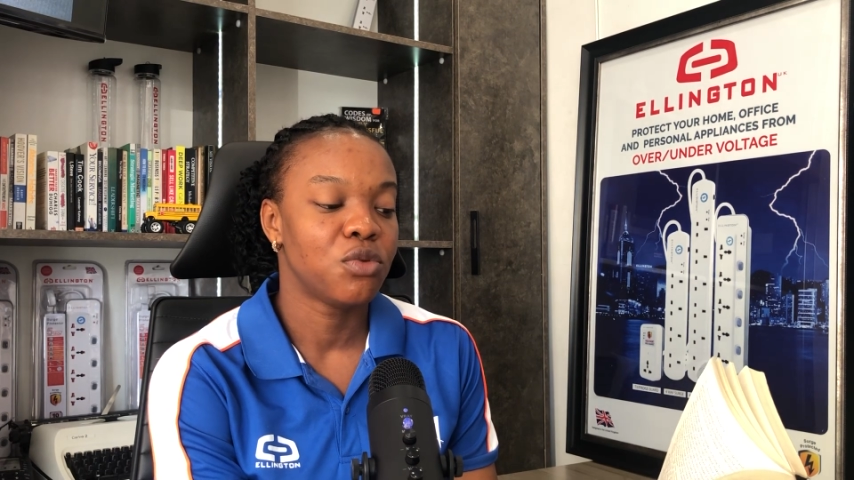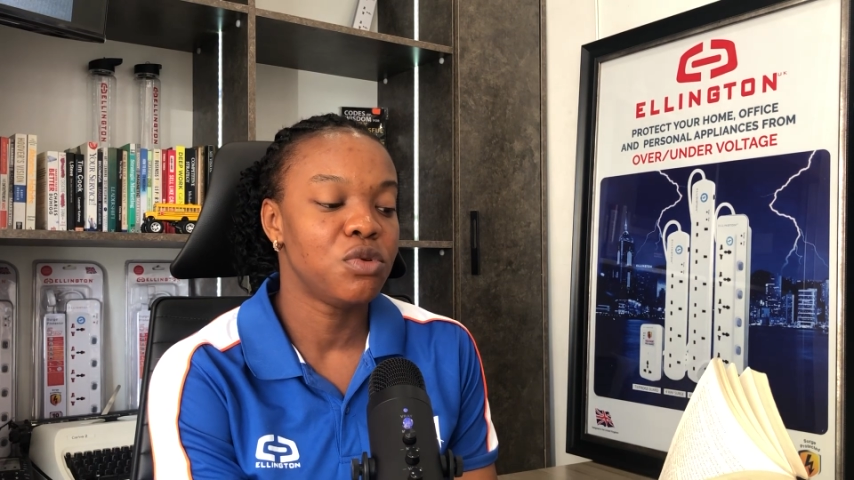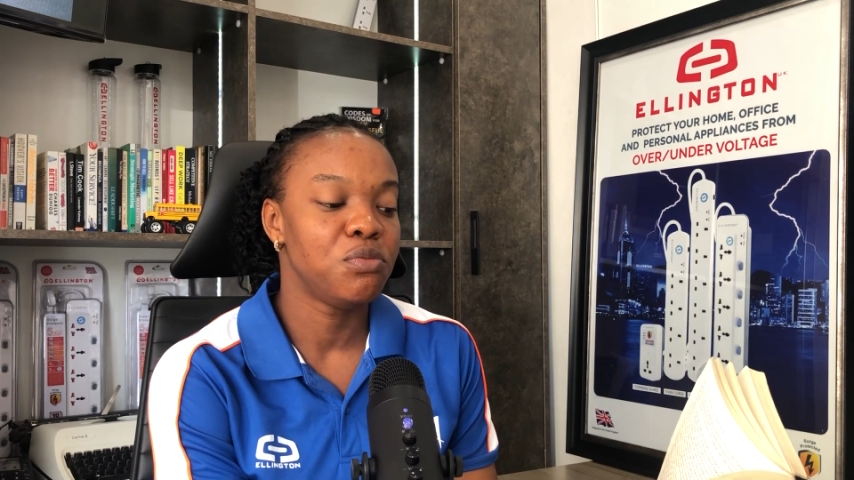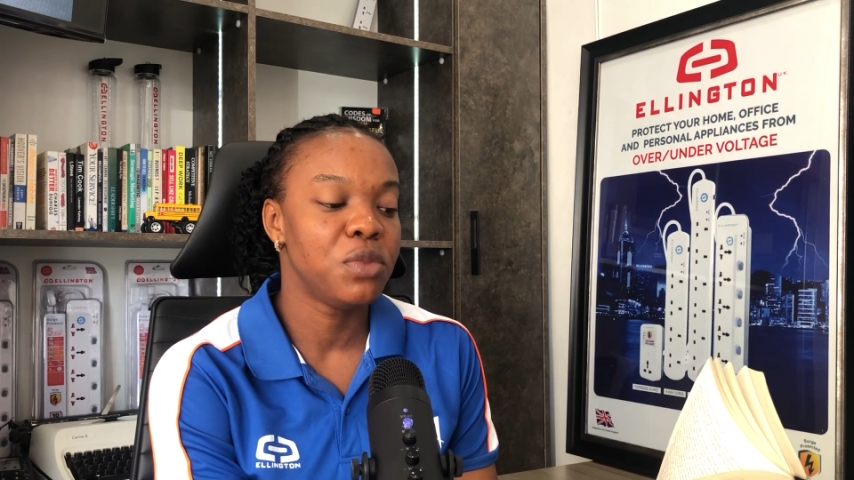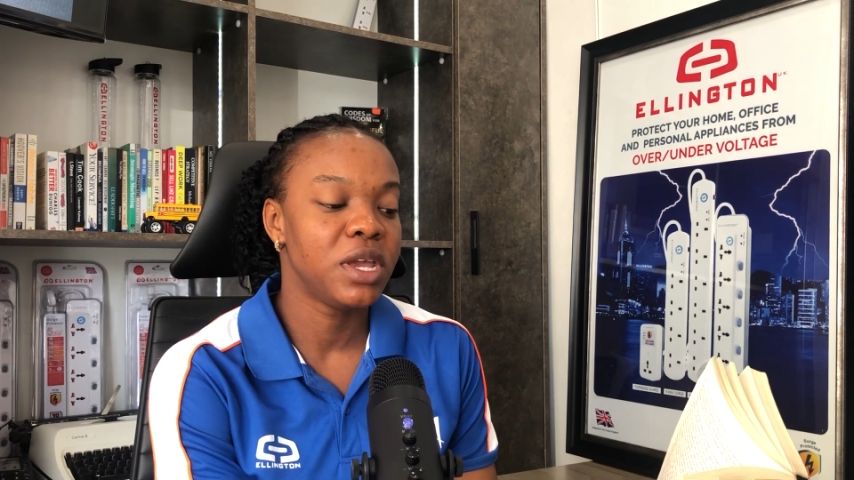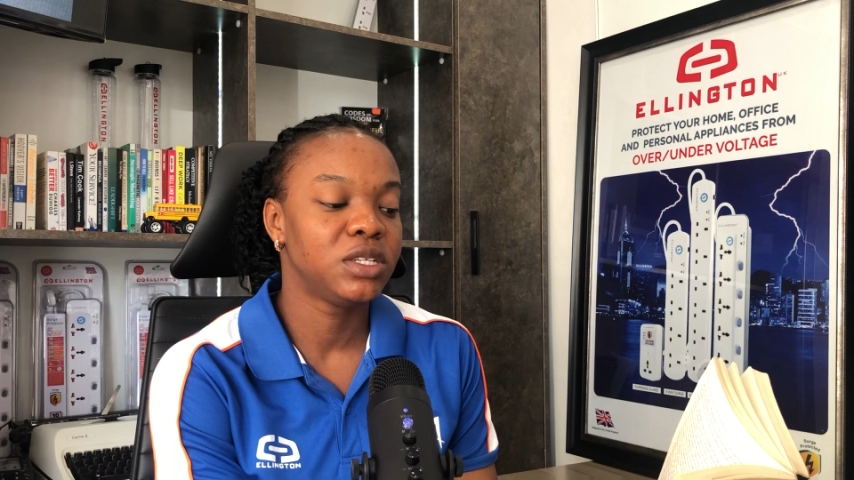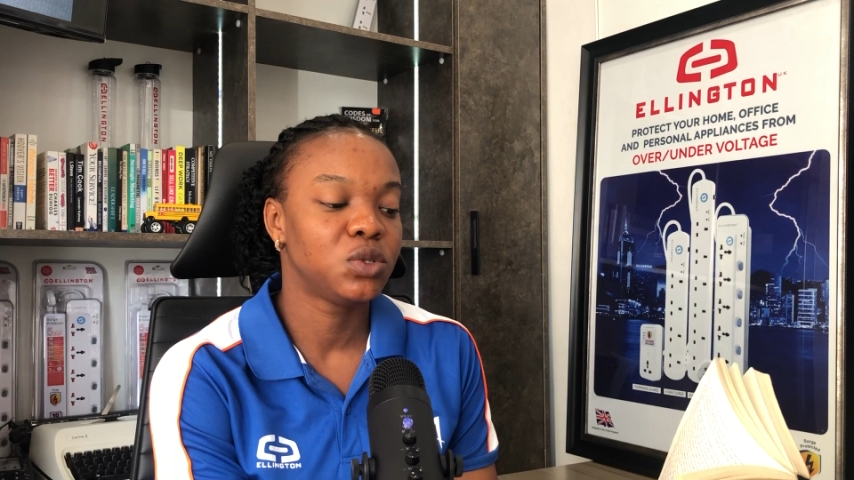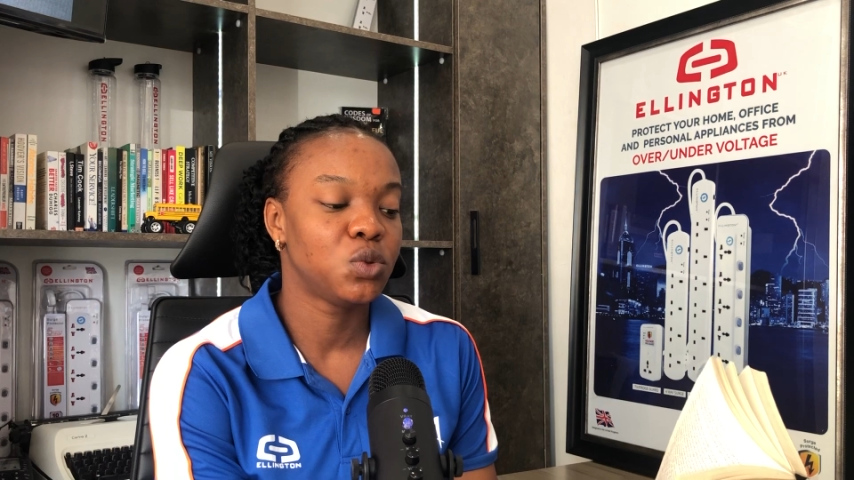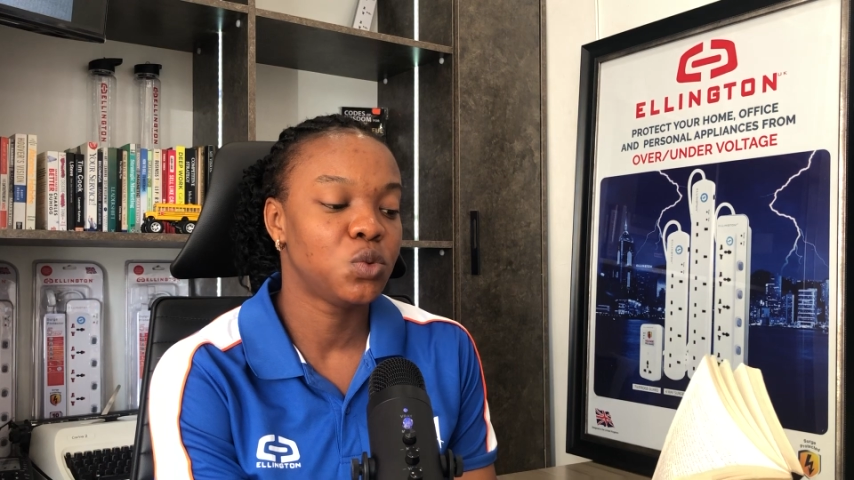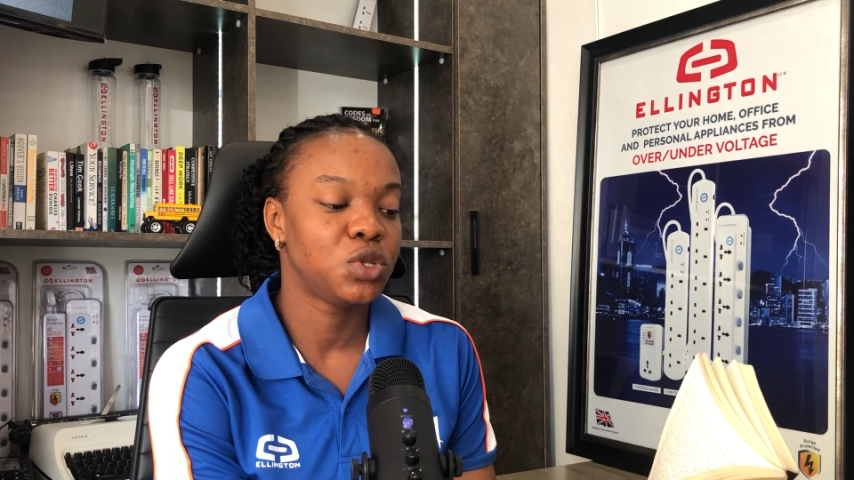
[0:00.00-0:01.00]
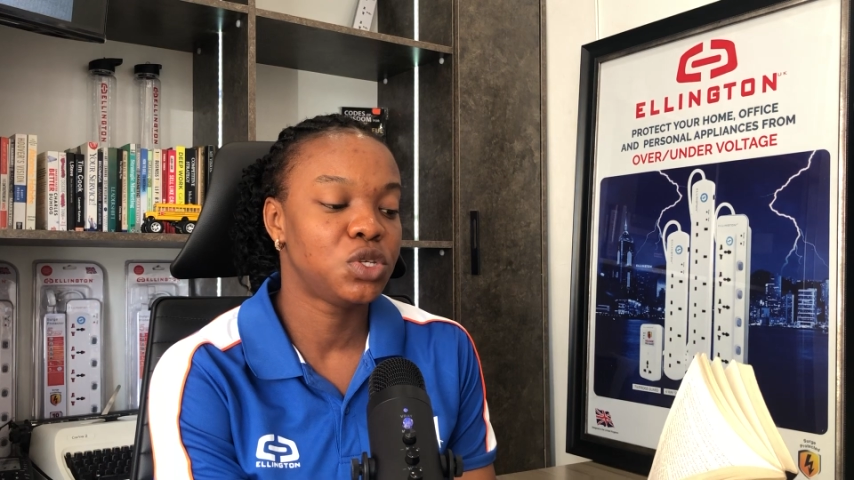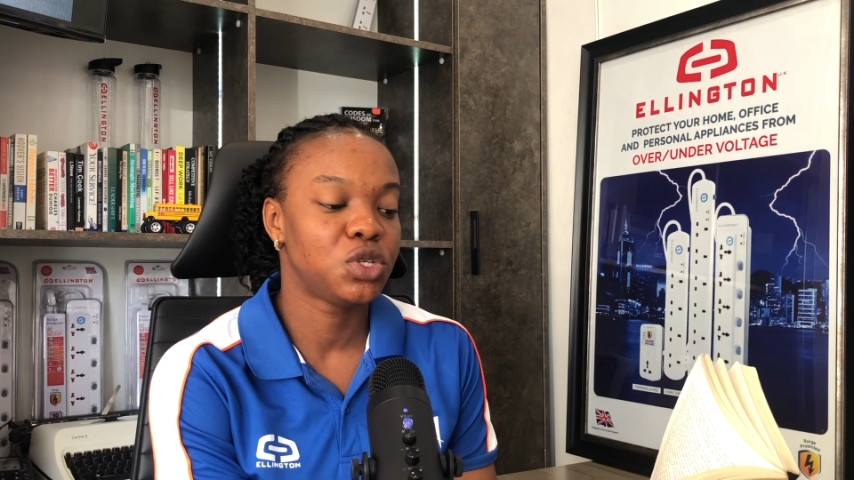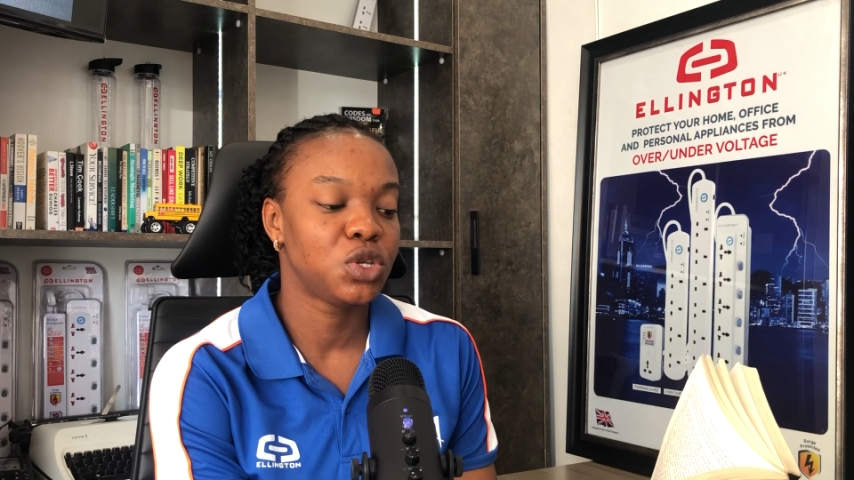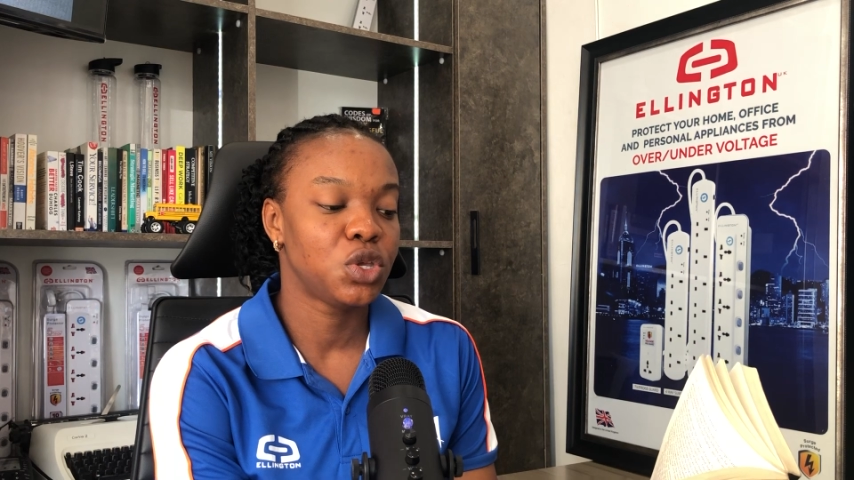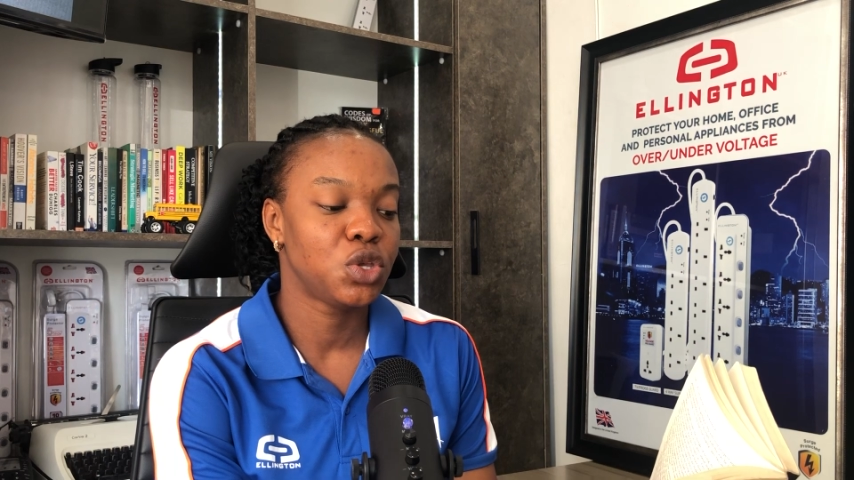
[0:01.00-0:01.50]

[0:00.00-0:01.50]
remained with